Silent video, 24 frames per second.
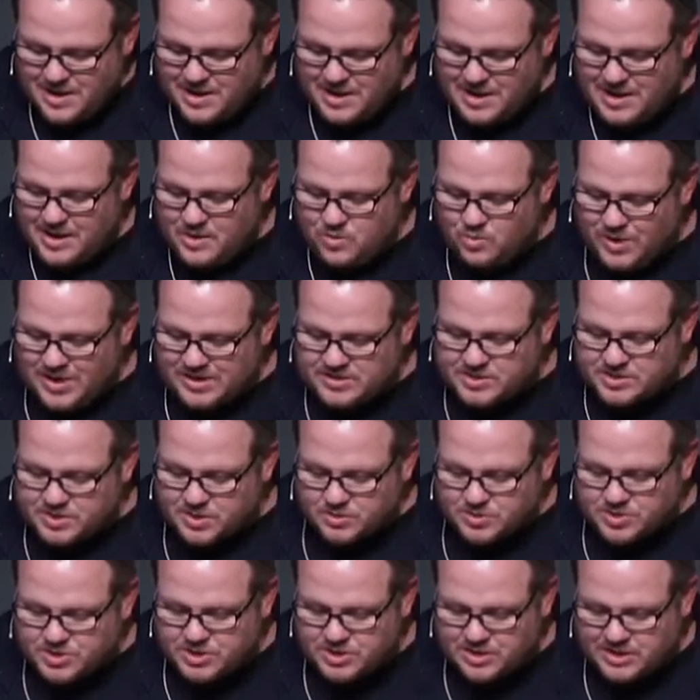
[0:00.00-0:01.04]
And while
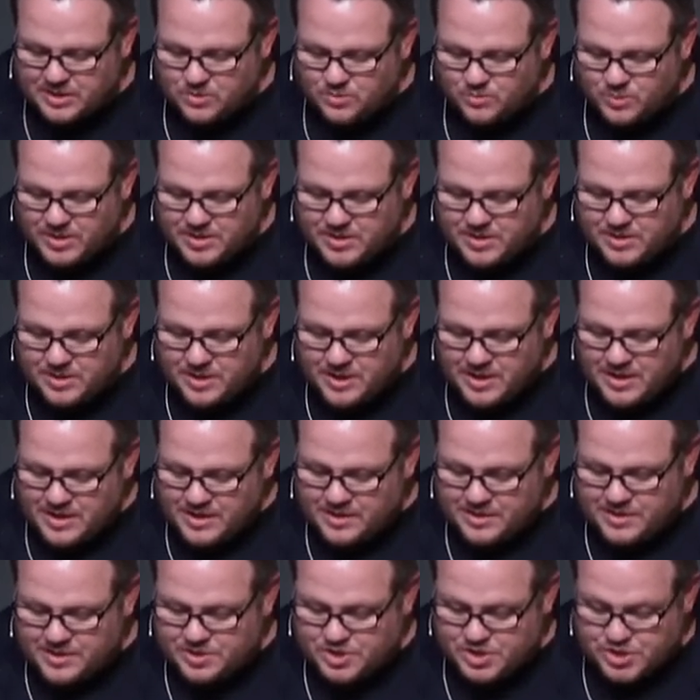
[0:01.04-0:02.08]
socially, what
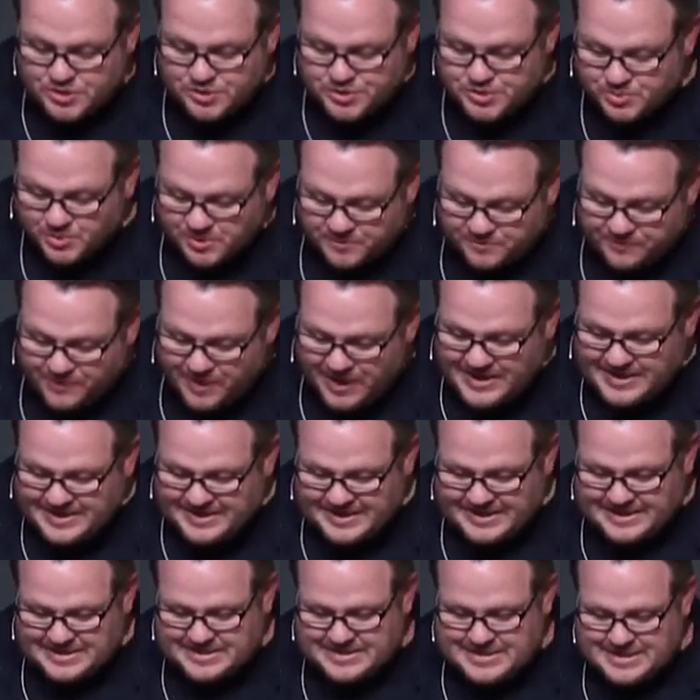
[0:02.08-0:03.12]
the Jews were
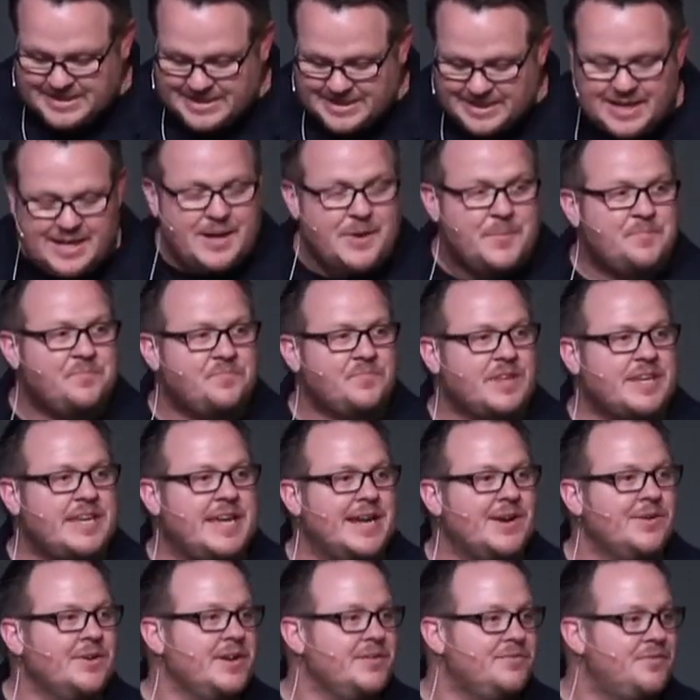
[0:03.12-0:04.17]
finding is that
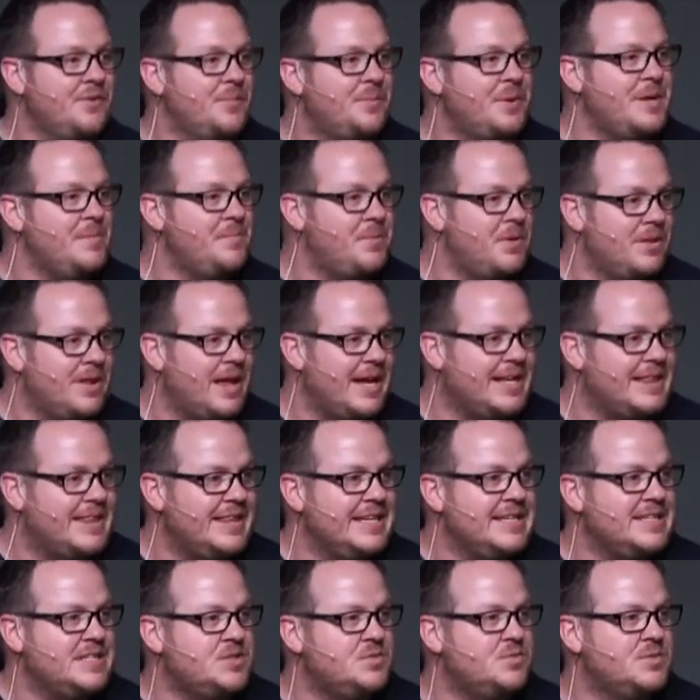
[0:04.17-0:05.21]
caring for people like
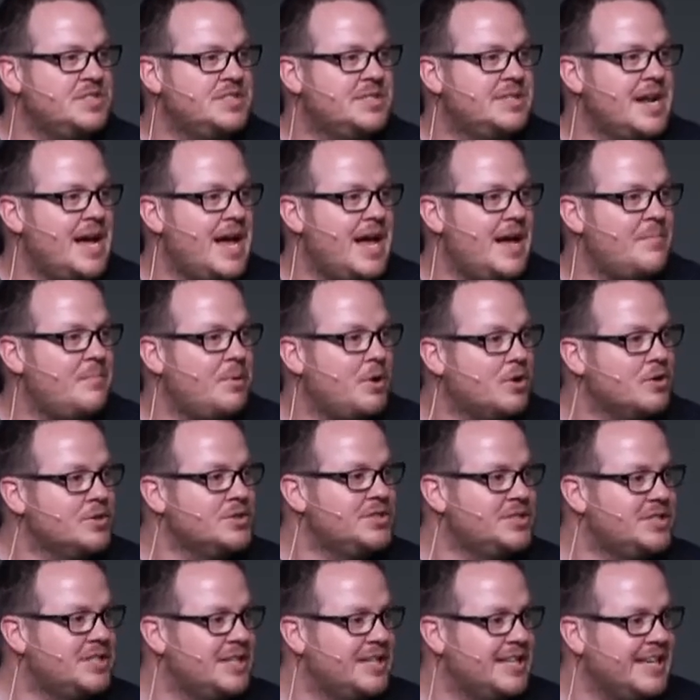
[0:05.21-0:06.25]
this was not
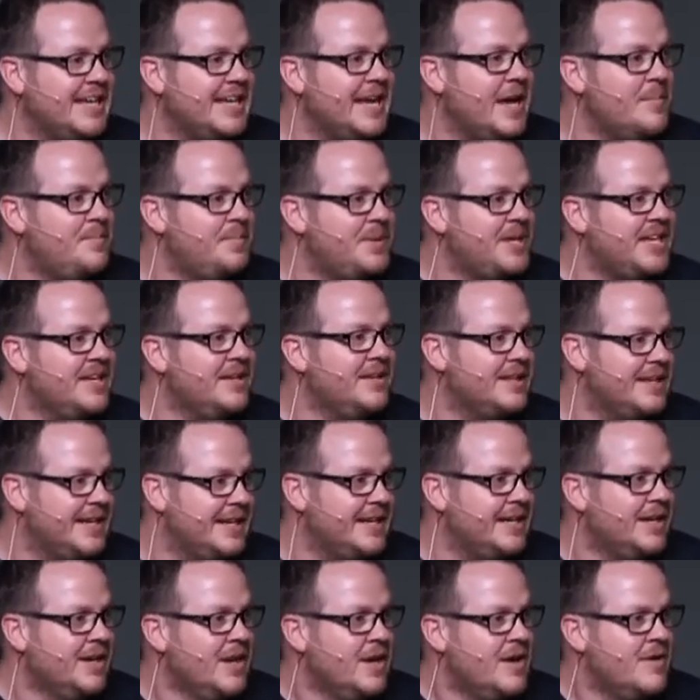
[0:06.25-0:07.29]
personally
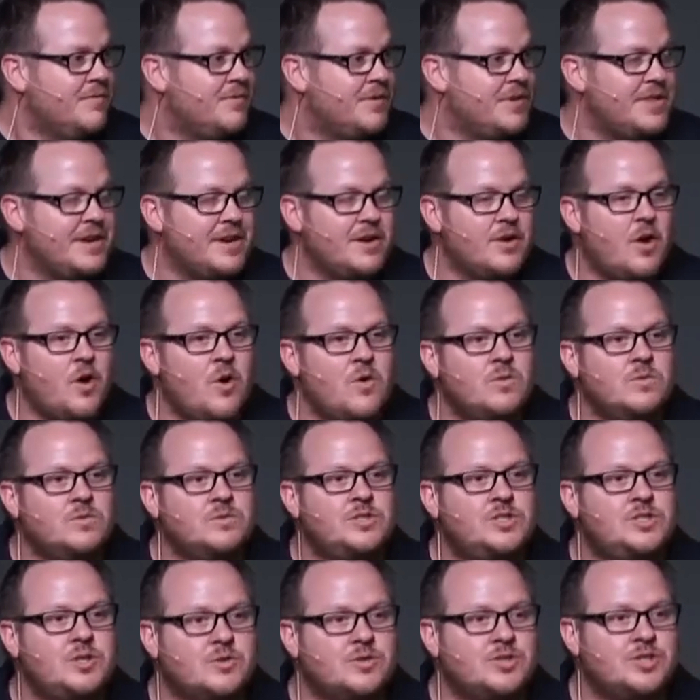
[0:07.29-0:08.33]
appealing for their own
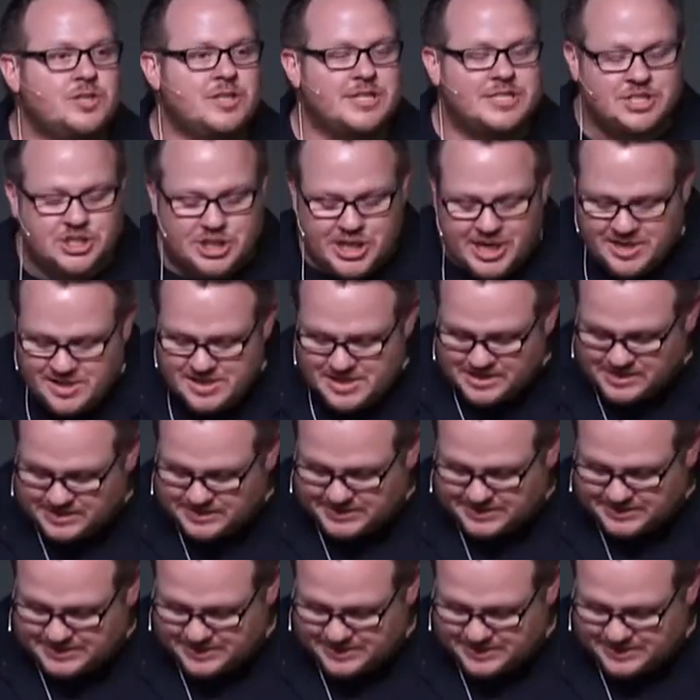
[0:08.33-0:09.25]
social agendas.